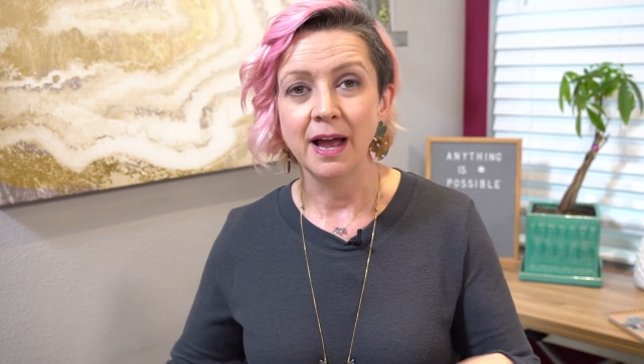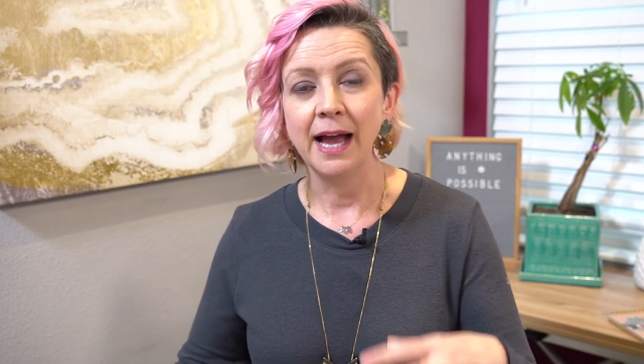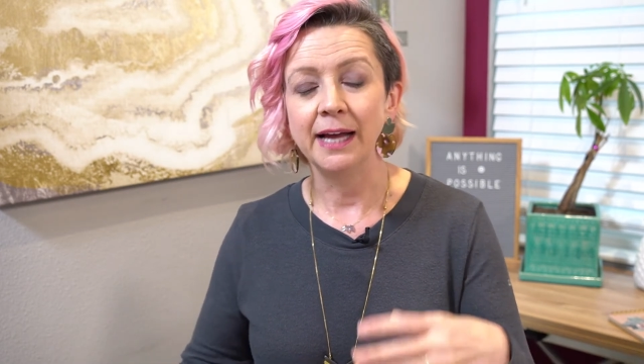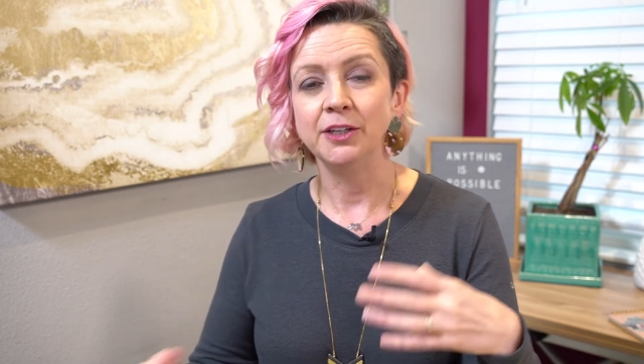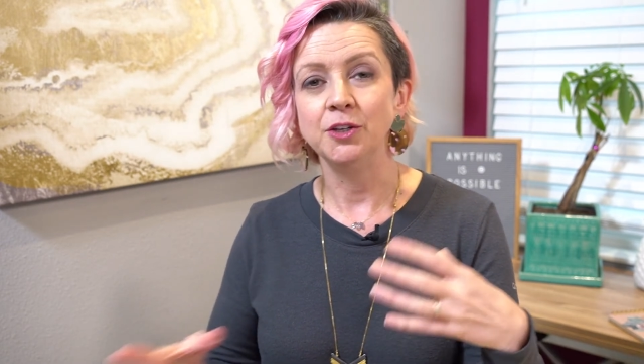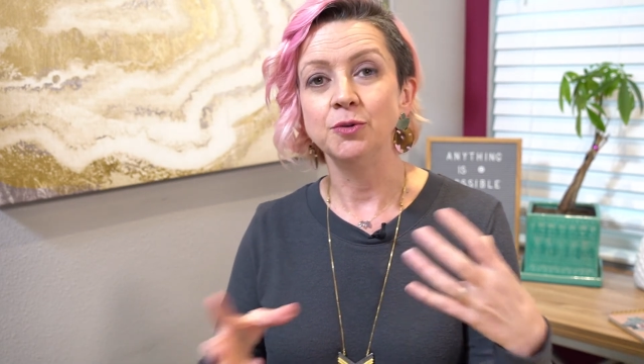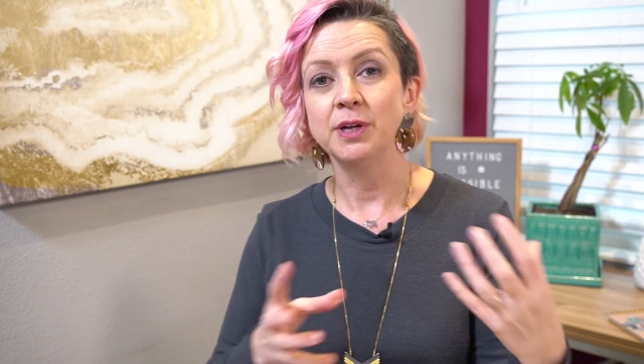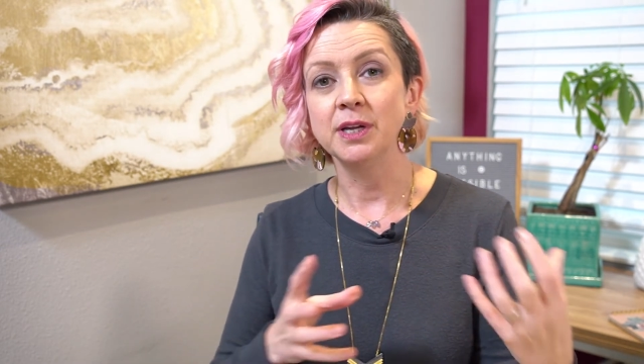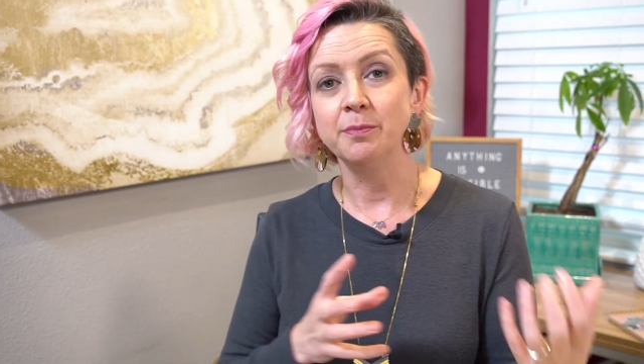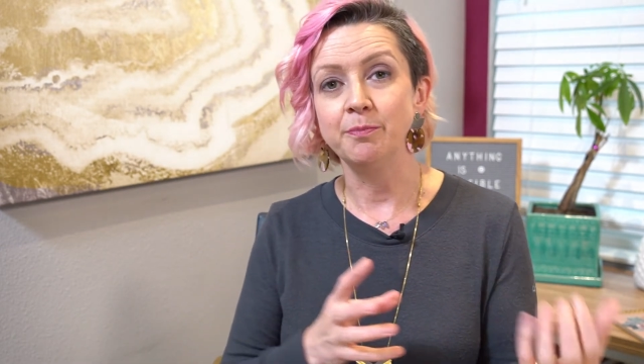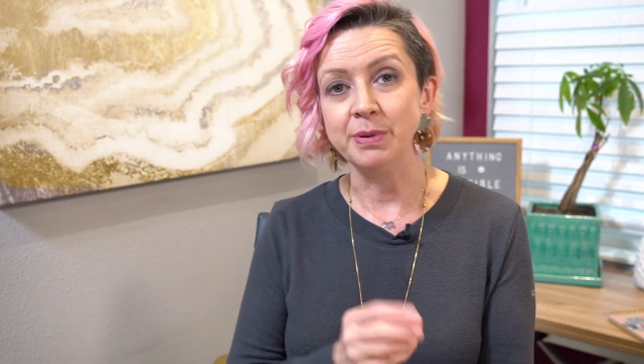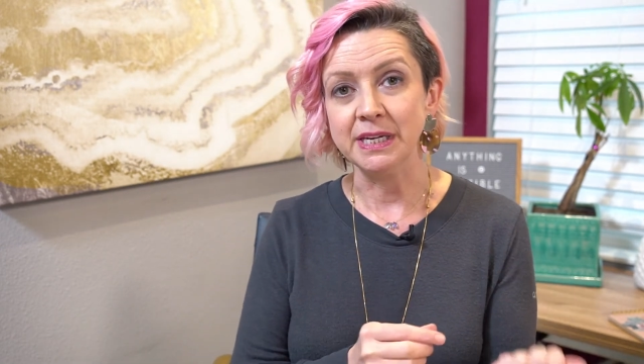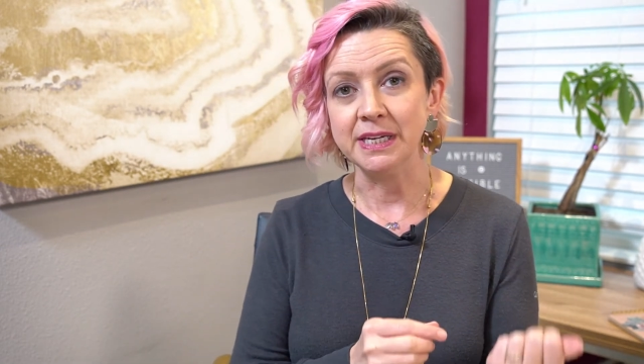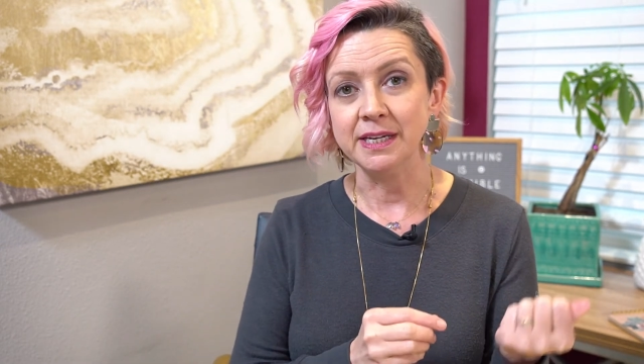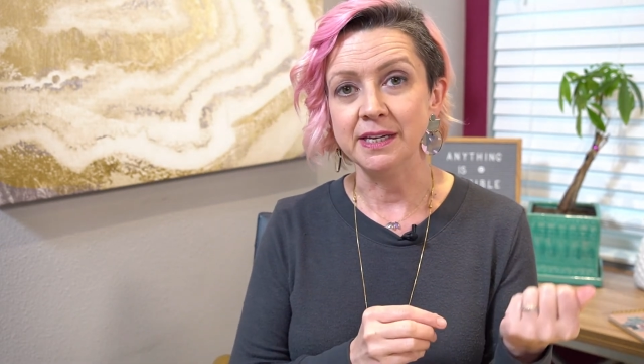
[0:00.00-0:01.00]
and you can
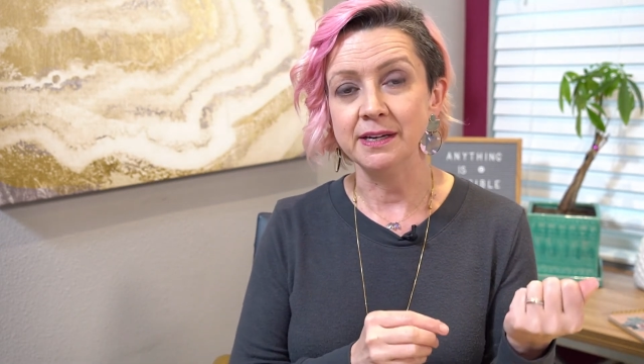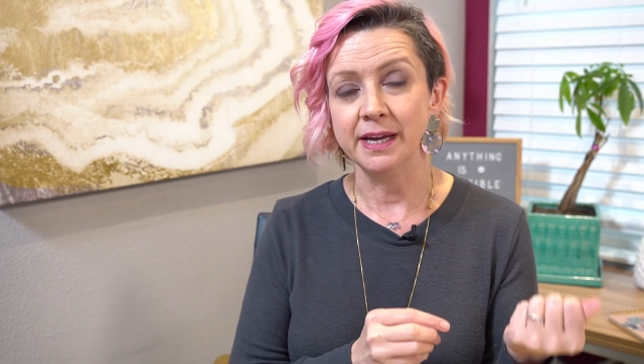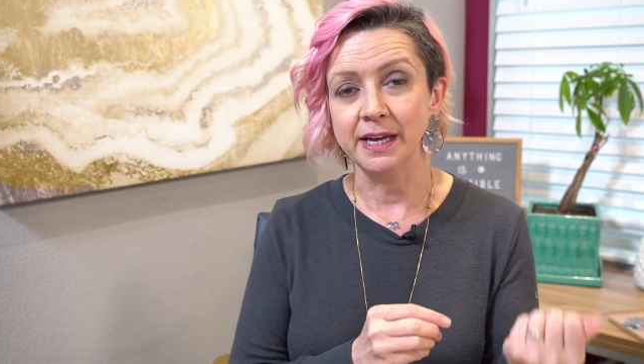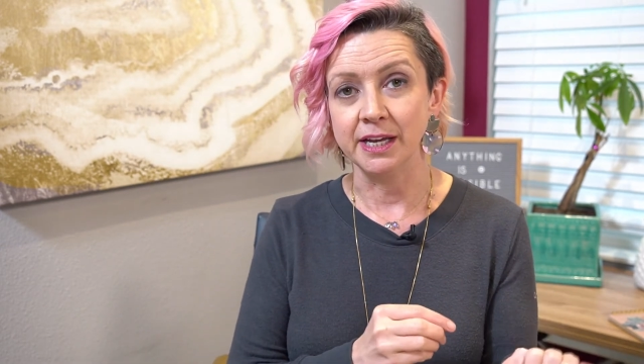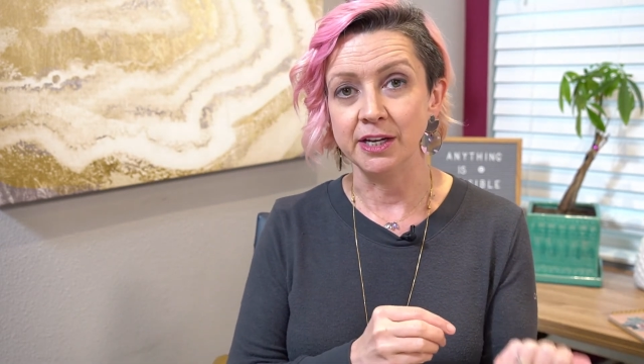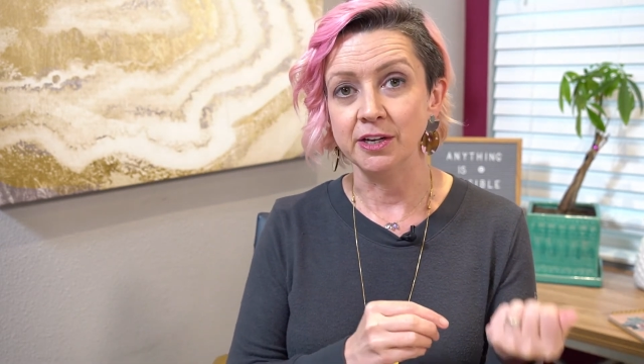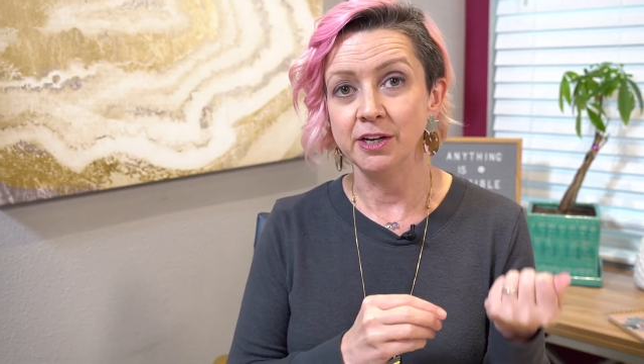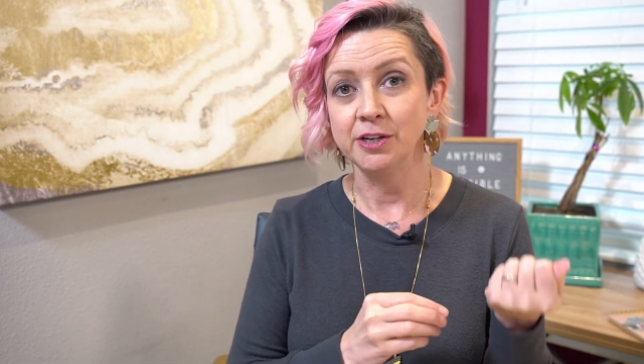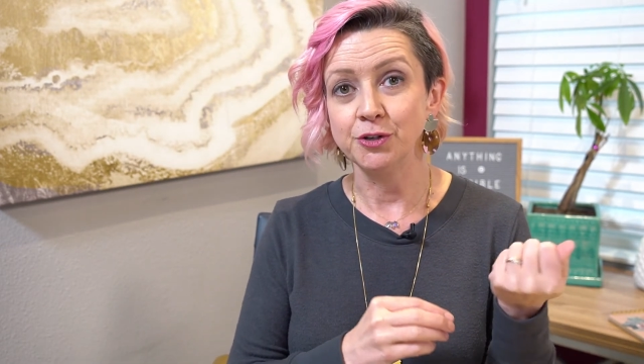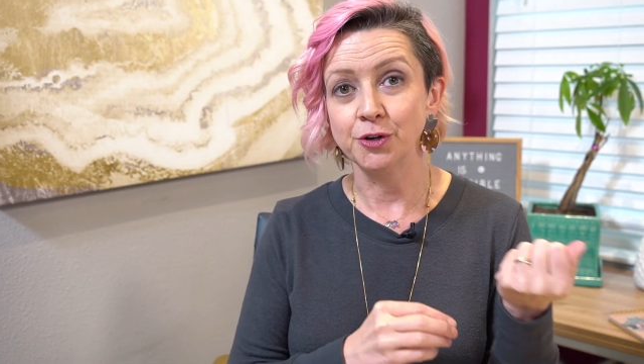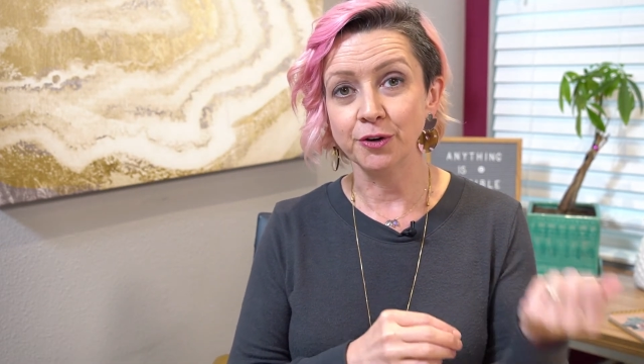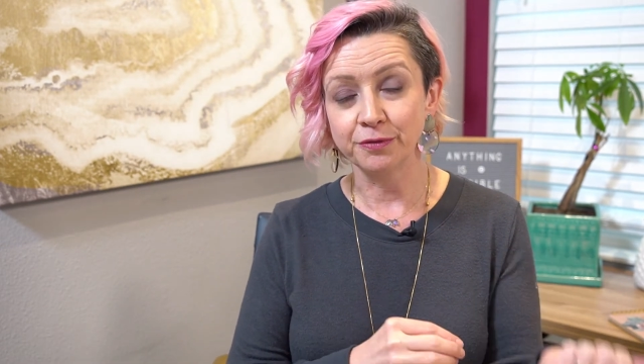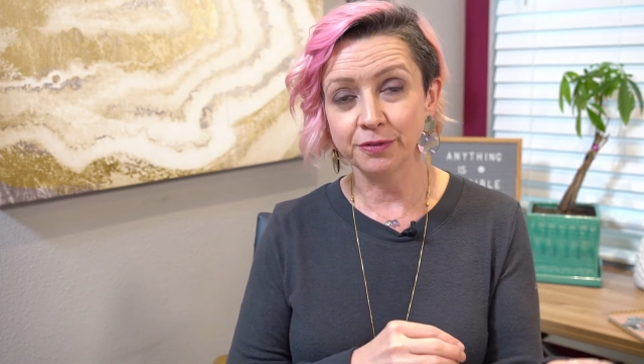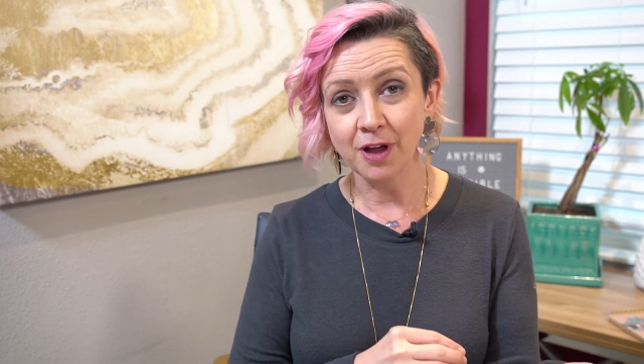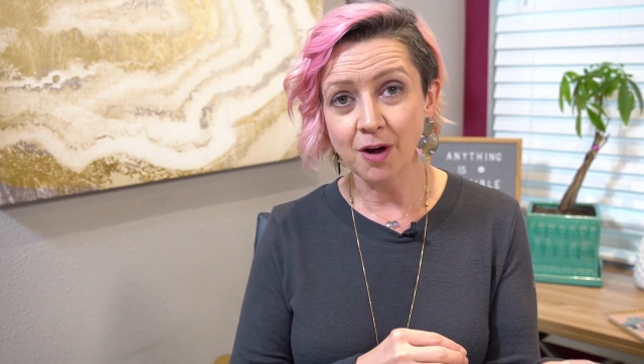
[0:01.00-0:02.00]
be in
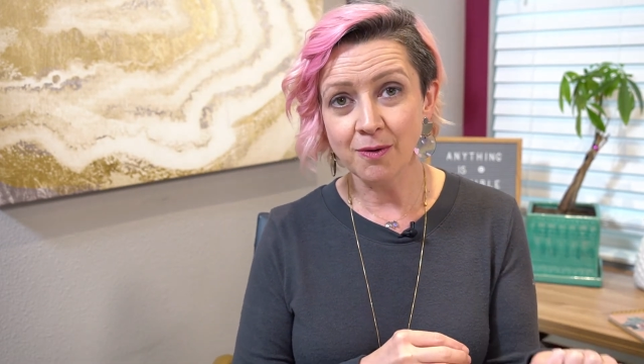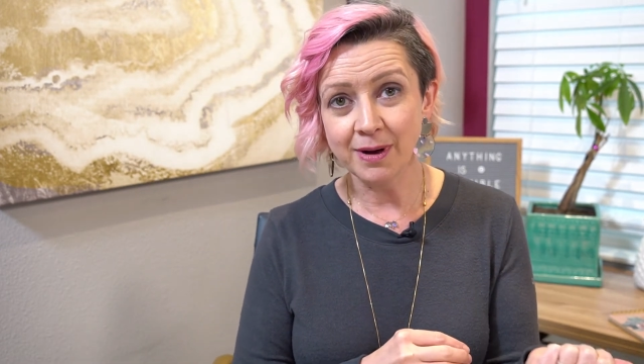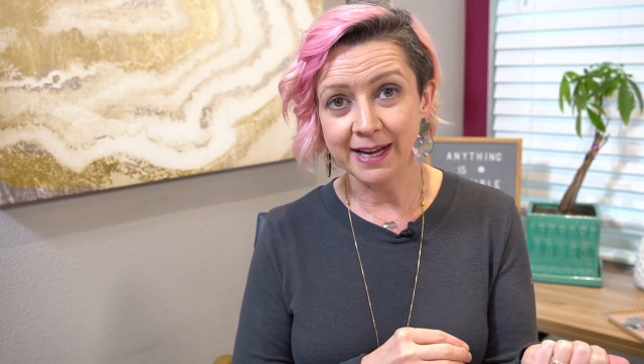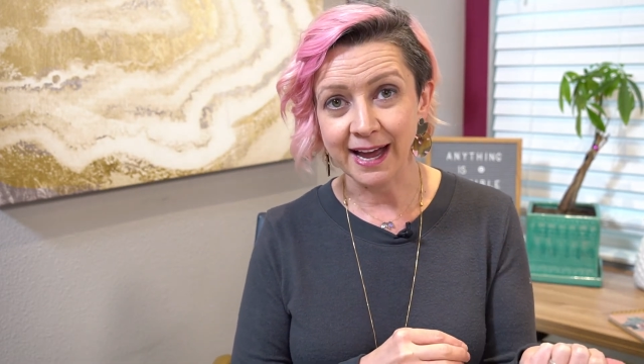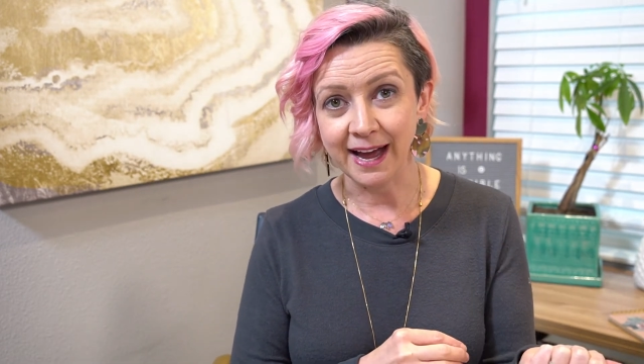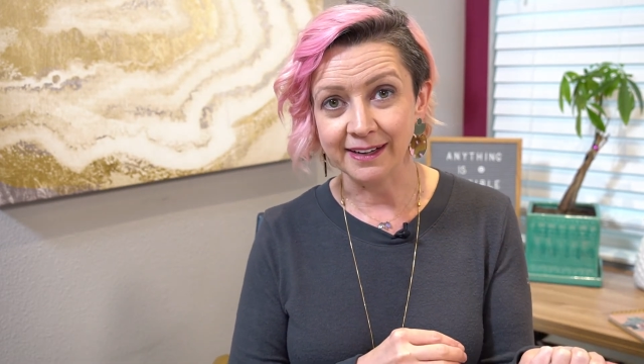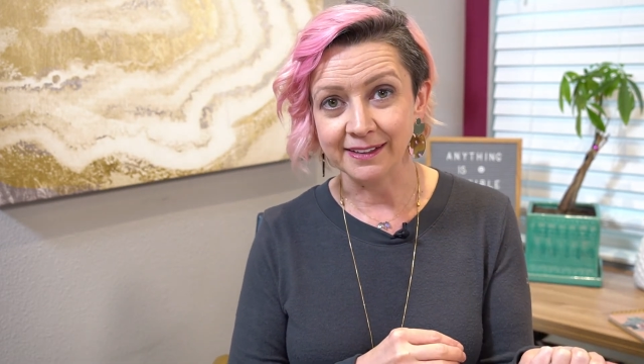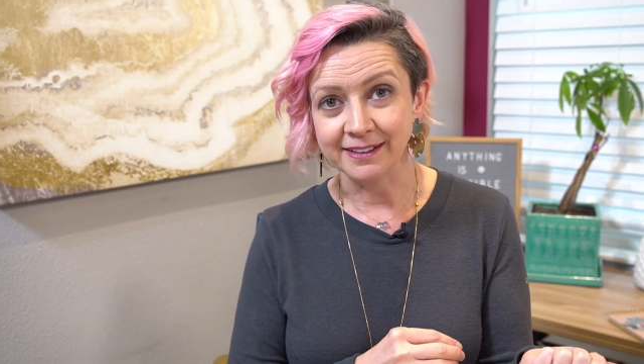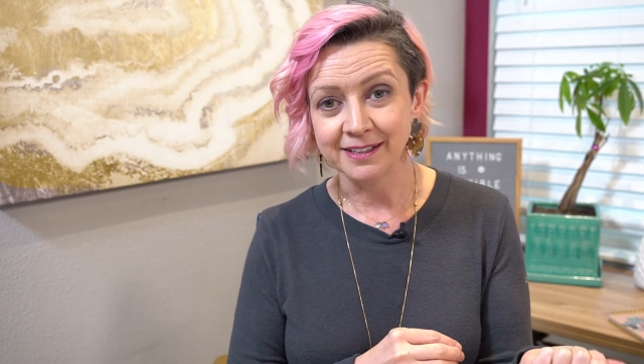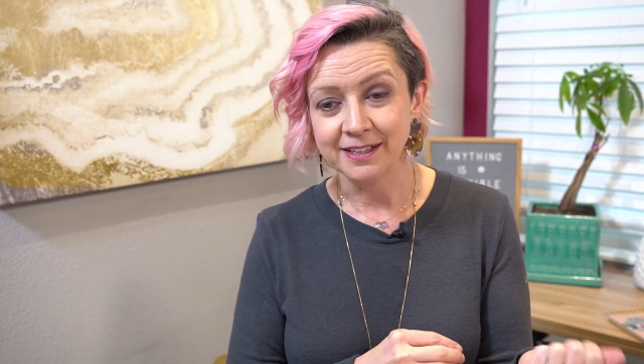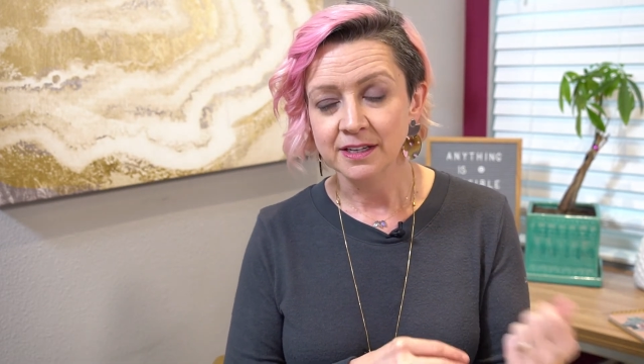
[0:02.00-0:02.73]
your flow again.